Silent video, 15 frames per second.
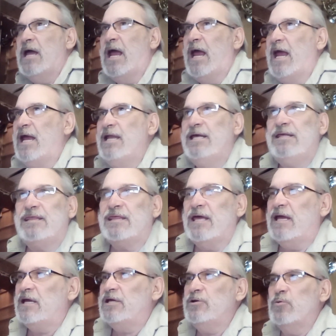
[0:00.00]

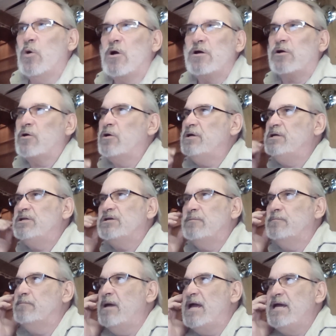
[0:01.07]
anything, you aren't going to
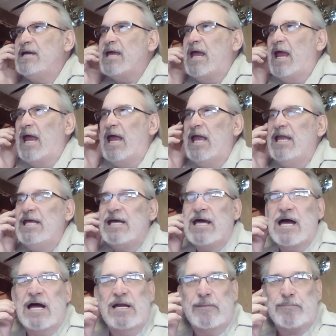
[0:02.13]
make any
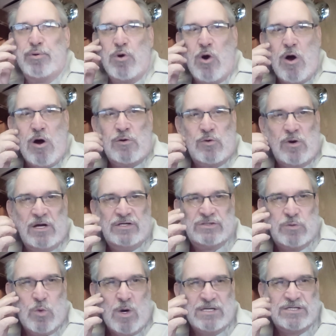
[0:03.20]
kind of progress
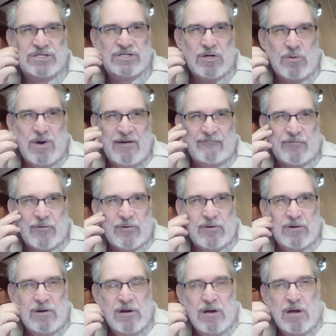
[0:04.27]
whatsoever
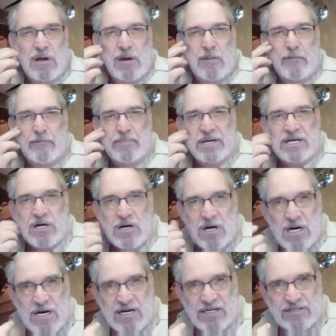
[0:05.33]

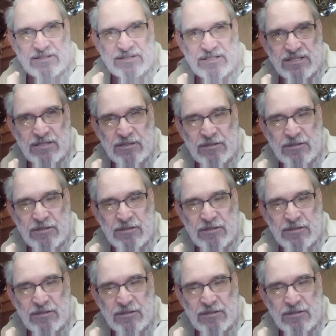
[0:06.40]
because